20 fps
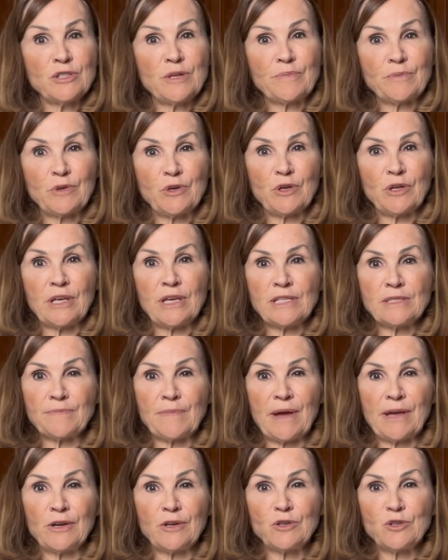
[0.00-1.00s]
chip cookies,
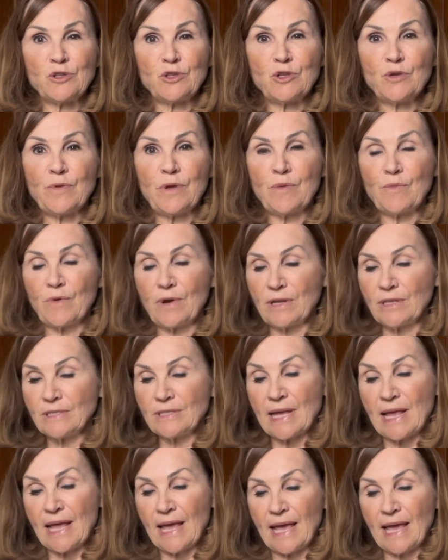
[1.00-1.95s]
mine are chewy ones,